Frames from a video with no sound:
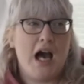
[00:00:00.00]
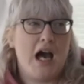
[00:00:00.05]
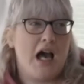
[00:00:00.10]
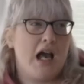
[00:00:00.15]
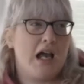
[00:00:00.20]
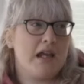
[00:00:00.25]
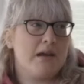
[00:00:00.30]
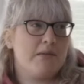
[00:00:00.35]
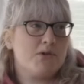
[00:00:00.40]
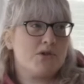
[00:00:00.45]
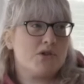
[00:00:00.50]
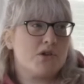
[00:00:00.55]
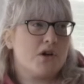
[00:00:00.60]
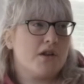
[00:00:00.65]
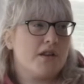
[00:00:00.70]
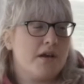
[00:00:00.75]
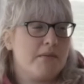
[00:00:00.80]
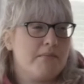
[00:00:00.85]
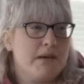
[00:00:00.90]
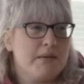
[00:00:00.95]
I am
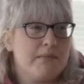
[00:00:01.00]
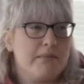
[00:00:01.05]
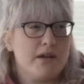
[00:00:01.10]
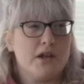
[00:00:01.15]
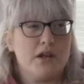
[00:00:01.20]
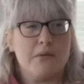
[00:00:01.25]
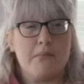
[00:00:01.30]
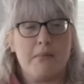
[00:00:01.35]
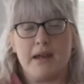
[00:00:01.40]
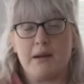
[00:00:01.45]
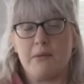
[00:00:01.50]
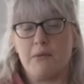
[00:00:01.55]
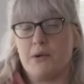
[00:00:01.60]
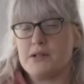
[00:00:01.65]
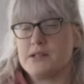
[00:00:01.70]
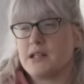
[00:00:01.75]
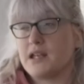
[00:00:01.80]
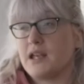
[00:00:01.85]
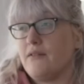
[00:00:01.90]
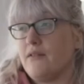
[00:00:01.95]
sure that maybe you might
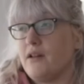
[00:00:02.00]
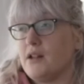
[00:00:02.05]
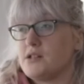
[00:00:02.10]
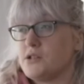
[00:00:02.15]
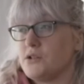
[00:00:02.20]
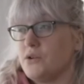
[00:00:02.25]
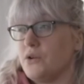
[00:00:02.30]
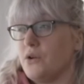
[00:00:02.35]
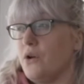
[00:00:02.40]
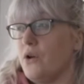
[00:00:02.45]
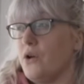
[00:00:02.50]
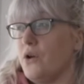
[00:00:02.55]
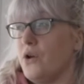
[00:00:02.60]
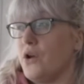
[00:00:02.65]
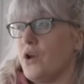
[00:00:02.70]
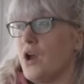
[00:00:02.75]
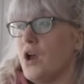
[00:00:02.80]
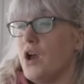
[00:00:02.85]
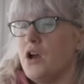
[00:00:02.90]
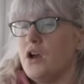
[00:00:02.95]
want to give it
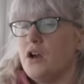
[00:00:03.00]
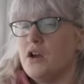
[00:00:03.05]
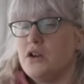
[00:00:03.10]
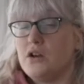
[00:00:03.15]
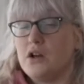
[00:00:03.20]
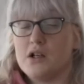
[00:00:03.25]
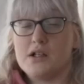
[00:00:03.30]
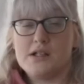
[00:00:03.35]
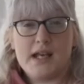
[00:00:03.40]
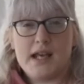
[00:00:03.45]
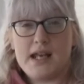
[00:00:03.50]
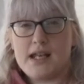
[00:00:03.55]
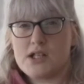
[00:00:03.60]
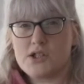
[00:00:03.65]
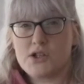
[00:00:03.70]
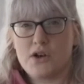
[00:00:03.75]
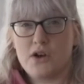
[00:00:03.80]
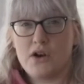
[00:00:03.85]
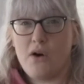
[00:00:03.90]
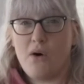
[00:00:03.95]
to your
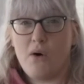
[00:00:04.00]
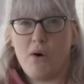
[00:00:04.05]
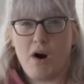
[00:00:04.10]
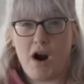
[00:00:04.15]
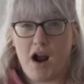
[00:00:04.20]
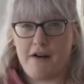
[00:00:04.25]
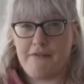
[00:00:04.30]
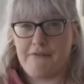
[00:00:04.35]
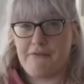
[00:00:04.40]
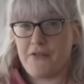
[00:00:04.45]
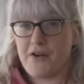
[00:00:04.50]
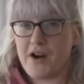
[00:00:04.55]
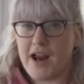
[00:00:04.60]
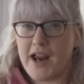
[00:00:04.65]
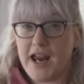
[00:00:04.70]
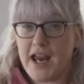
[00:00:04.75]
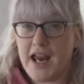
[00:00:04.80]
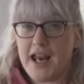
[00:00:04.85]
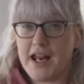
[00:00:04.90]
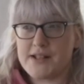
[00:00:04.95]
teacher or a
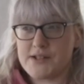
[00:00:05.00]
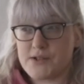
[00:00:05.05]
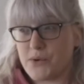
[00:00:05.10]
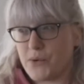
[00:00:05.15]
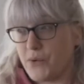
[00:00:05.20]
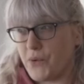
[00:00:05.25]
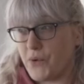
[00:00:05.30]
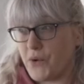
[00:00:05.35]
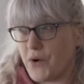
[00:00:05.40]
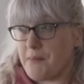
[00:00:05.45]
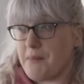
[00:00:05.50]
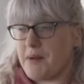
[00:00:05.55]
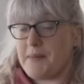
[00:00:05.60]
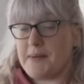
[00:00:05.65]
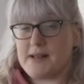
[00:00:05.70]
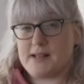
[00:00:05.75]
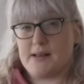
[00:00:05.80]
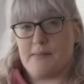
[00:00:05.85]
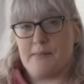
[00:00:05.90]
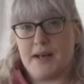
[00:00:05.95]
friend or
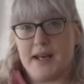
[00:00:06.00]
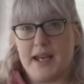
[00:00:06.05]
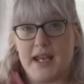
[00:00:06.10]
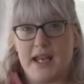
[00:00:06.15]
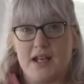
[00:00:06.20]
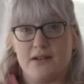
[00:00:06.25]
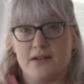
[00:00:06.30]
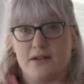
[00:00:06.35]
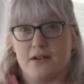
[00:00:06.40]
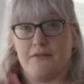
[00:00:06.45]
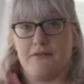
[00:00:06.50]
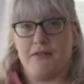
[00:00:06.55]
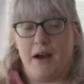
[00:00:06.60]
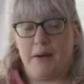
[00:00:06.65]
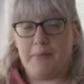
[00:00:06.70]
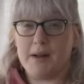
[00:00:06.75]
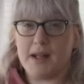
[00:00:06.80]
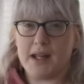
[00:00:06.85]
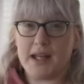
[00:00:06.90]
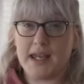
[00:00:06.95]
maybe somebody in your
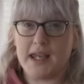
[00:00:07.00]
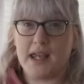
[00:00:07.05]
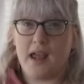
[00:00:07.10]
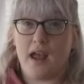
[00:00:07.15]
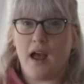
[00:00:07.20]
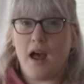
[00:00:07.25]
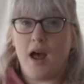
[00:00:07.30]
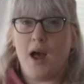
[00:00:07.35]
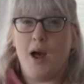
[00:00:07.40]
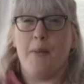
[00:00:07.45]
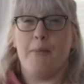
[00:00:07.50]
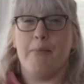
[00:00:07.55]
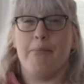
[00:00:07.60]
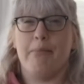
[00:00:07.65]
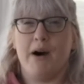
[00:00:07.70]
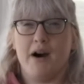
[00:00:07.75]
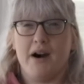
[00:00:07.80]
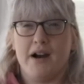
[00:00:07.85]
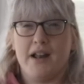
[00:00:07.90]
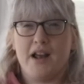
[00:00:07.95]
family.
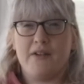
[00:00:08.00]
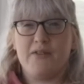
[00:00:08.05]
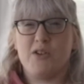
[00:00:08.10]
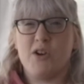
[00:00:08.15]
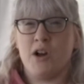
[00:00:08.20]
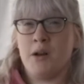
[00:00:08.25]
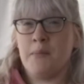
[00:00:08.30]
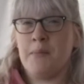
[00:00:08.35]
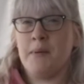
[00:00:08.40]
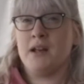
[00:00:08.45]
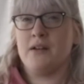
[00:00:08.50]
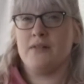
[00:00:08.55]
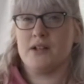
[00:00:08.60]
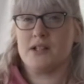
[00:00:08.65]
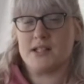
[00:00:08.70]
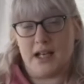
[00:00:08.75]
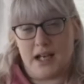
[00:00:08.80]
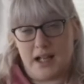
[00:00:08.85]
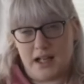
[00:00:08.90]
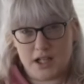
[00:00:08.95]
But I've got a bit of a
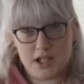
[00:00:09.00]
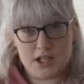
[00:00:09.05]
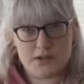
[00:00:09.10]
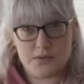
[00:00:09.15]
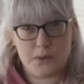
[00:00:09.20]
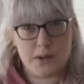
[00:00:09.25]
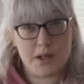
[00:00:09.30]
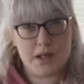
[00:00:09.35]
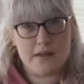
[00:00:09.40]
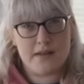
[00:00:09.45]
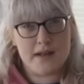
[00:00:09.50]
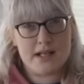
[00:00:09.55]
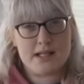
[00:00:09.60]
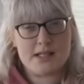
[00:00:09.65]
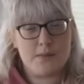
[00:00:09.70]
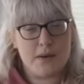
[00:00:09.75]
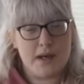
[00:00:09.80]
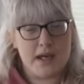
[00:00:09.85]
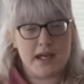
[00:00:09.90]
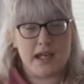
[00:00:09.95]
challenge for you
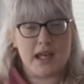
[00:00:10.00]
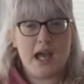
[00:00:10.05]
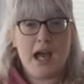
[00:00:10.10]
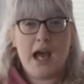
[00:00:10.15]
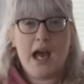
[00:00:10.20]
this week.